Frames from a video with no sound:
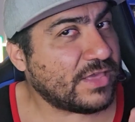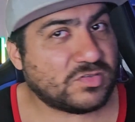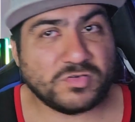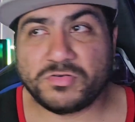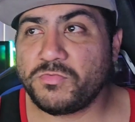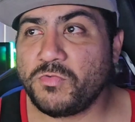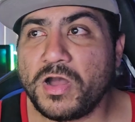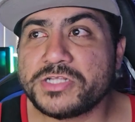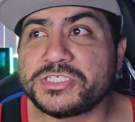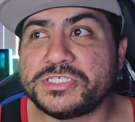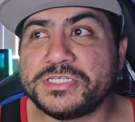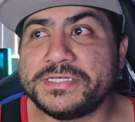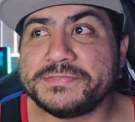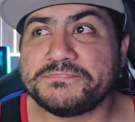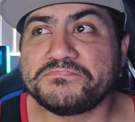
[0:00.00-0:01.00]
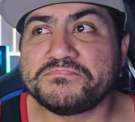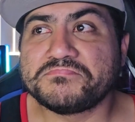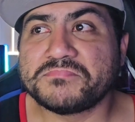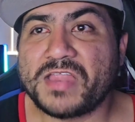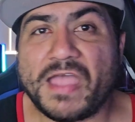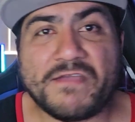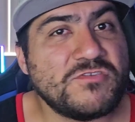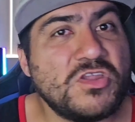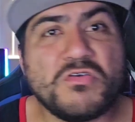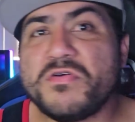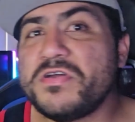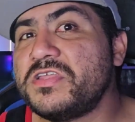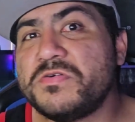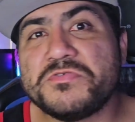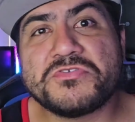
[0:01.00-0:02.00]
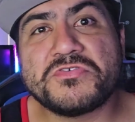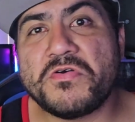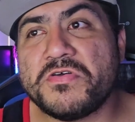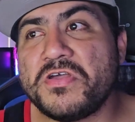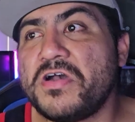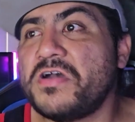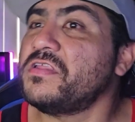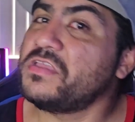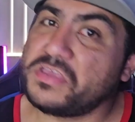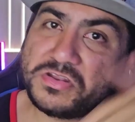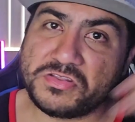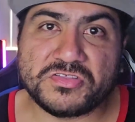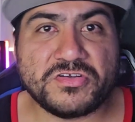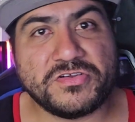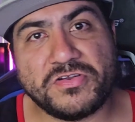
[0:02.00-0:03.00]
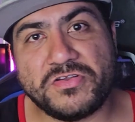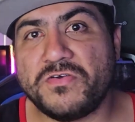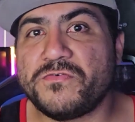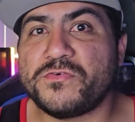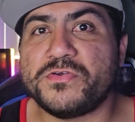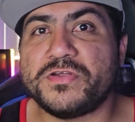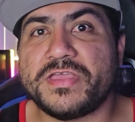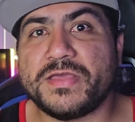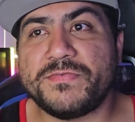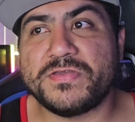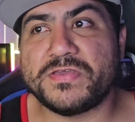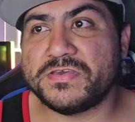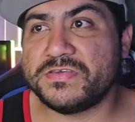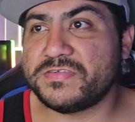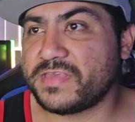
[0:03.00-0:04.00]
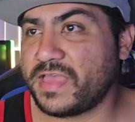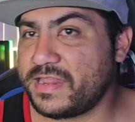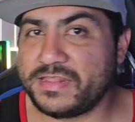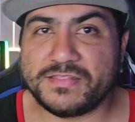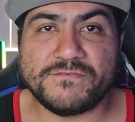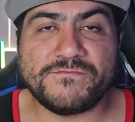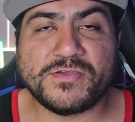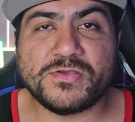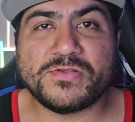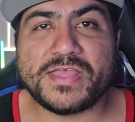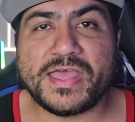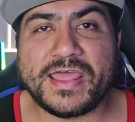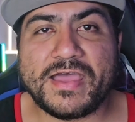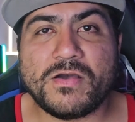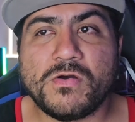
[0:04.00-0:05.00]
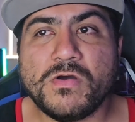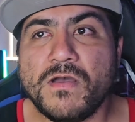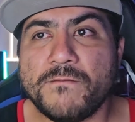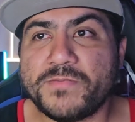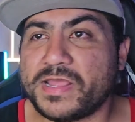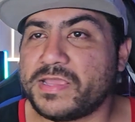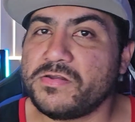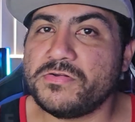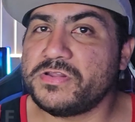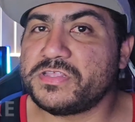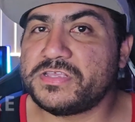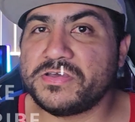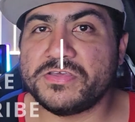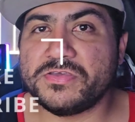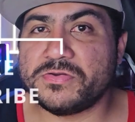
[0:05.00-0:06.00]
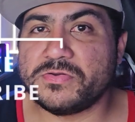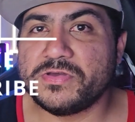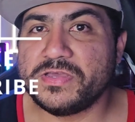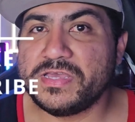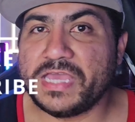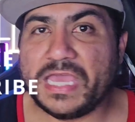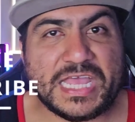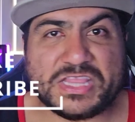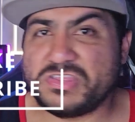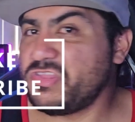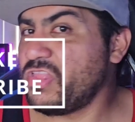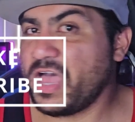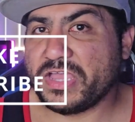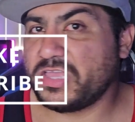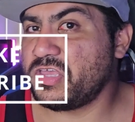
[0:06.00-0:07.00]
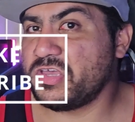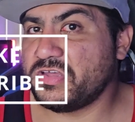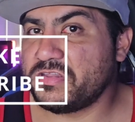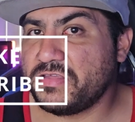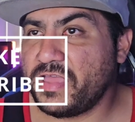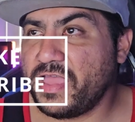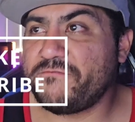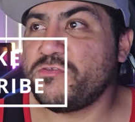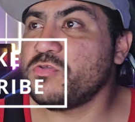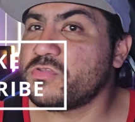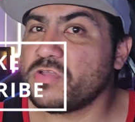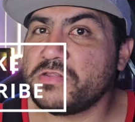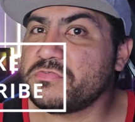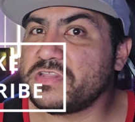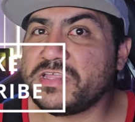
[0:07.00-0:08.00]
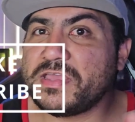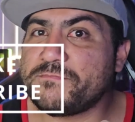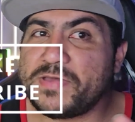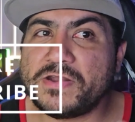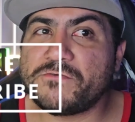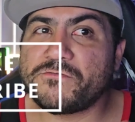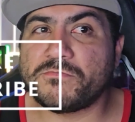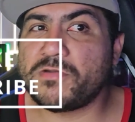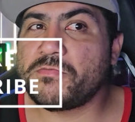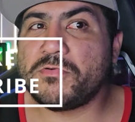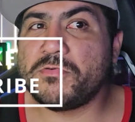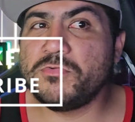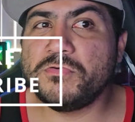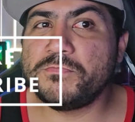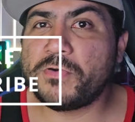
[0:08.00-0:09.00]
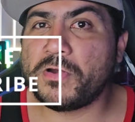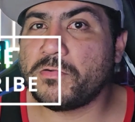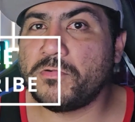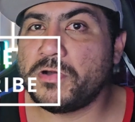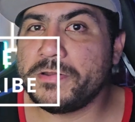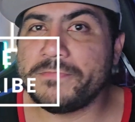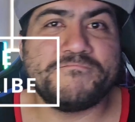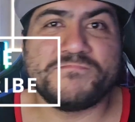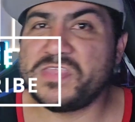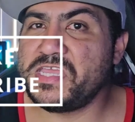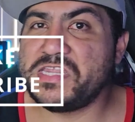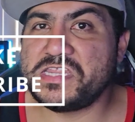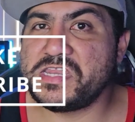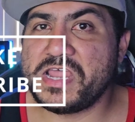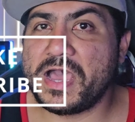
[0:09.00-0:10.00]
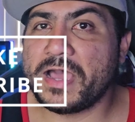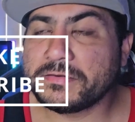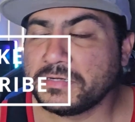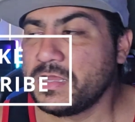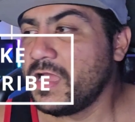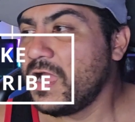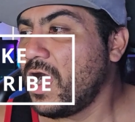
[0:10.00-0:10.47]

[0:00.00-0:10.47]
I started watching it, have no idea what's going on, gonna start it over again because I need to figure that out. But I can already tell you, it's not good. If you thought it was gonna get better from Rebel Moon Part 1, it did not.